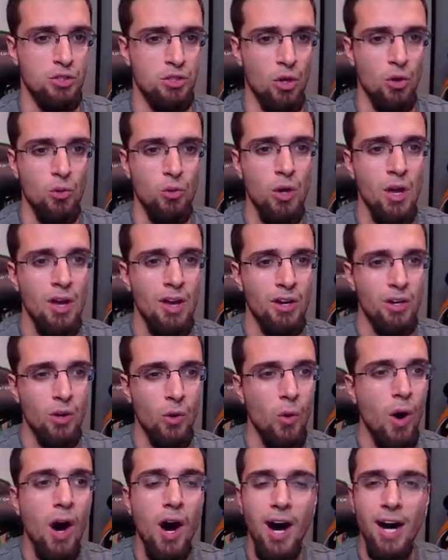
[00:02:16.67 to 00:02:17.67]
Don't
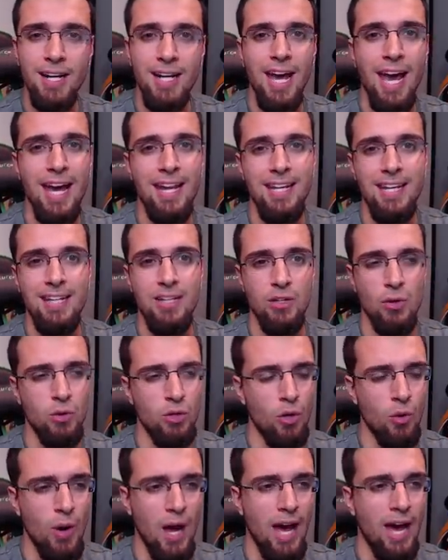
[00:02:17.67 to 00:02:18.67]
go hot headed, don't
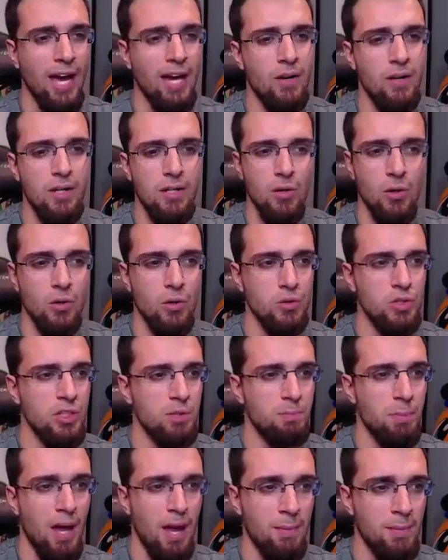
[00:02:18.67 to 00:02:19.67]
go angry, don't go
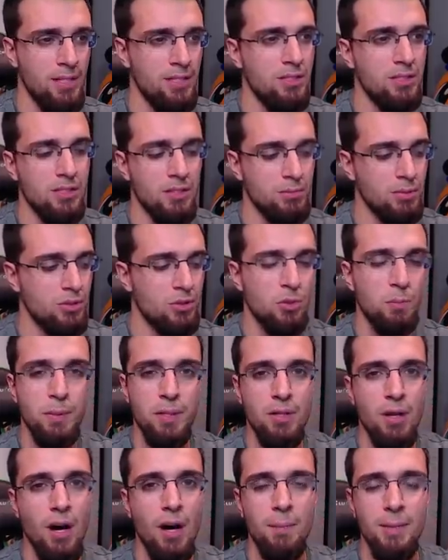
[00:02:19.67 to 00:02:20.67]
spamming some
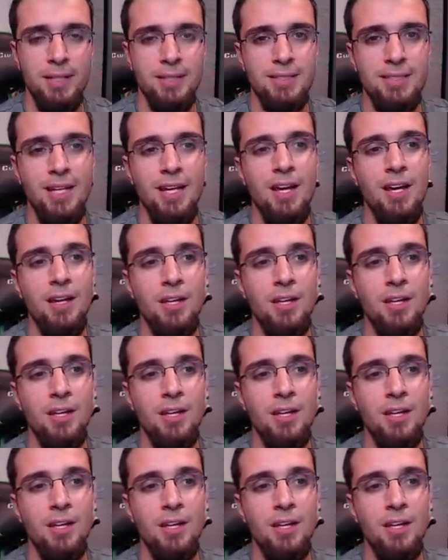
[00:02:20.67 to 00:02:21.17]
stupid comments.